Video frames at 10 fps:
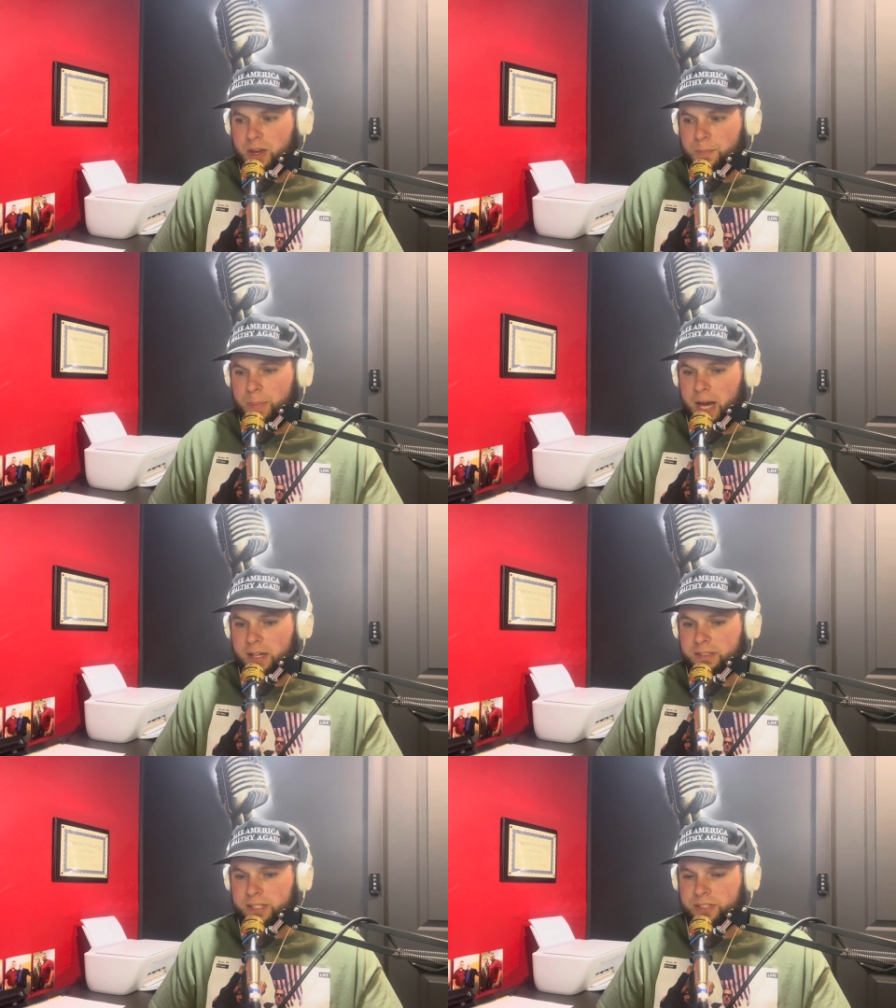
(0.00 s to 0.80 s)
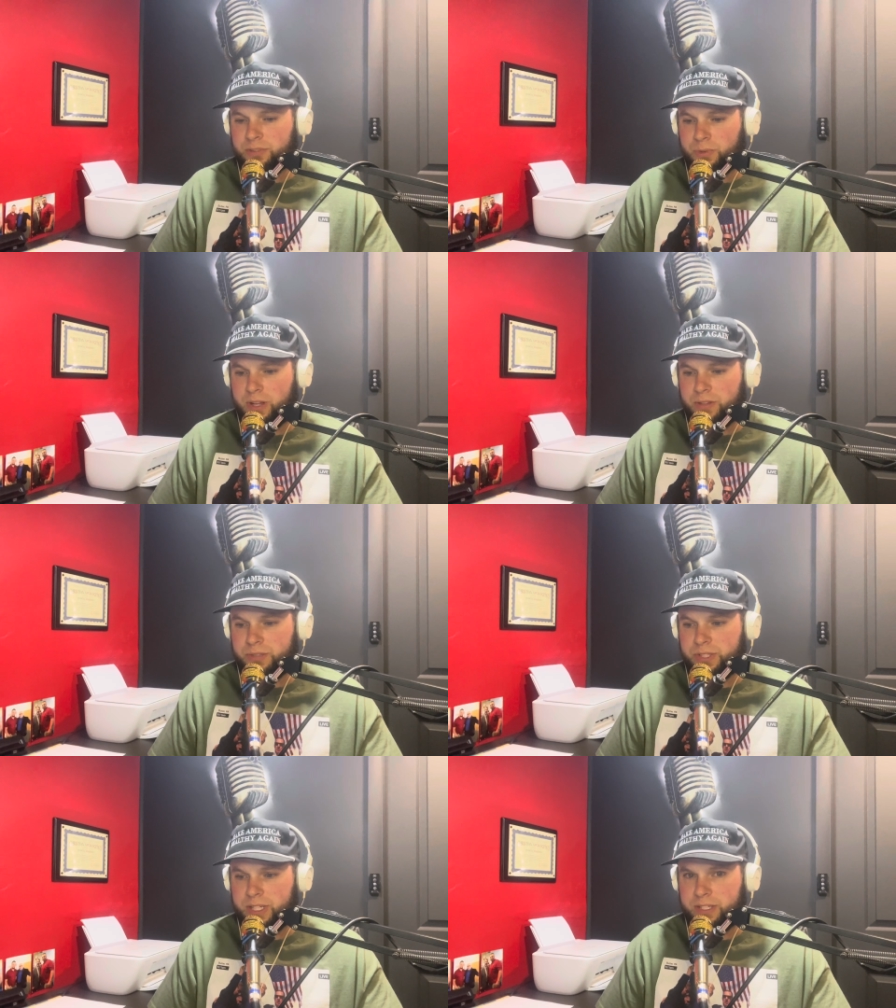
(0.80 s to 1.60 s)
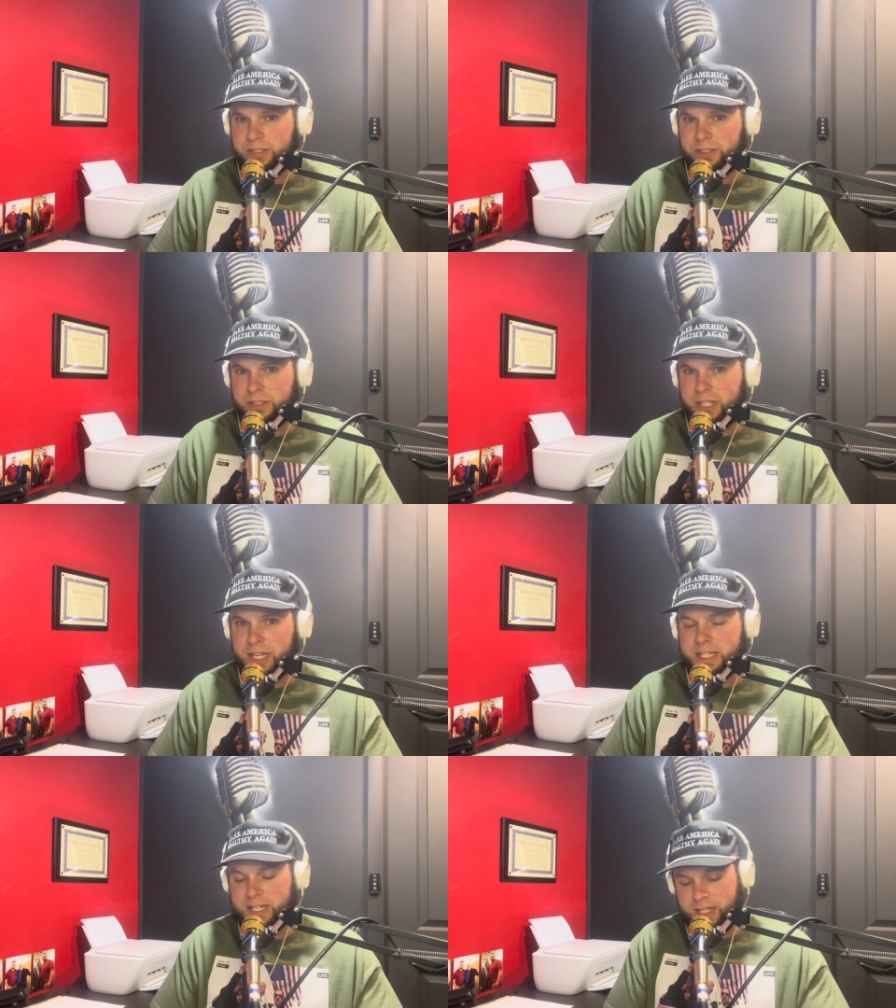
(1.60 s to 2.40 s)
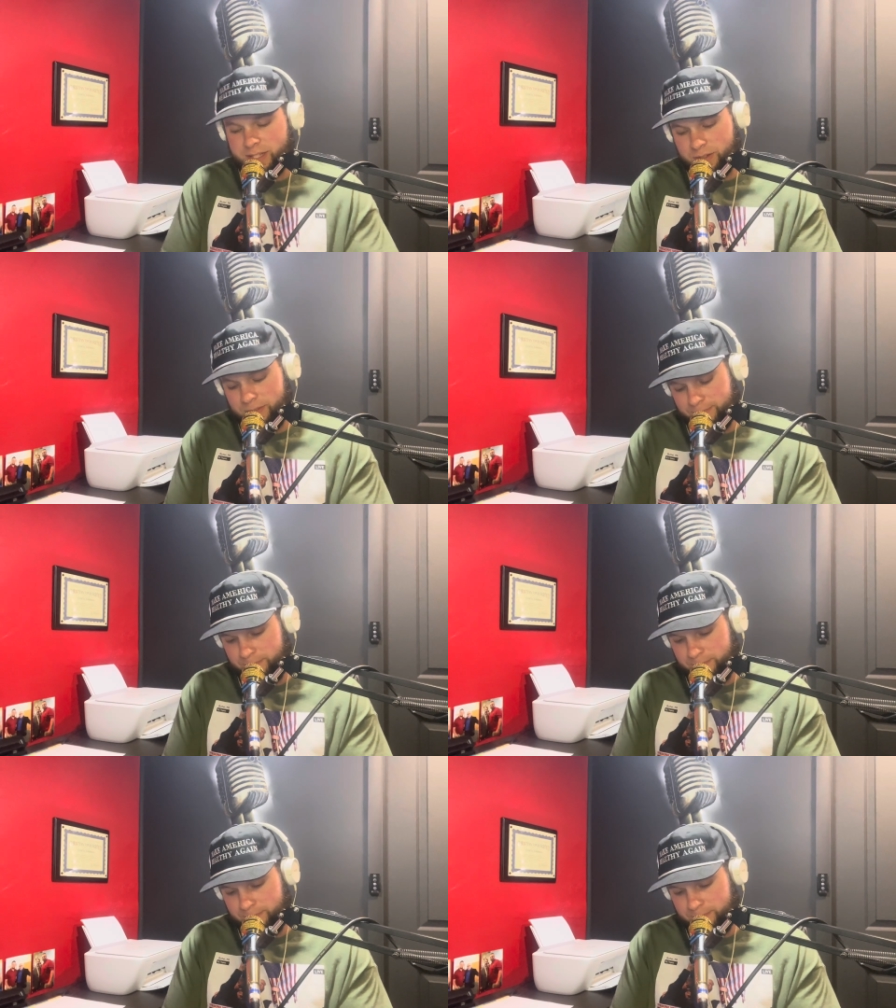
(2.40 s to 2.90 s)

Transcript: politics is one of those things. It's it's a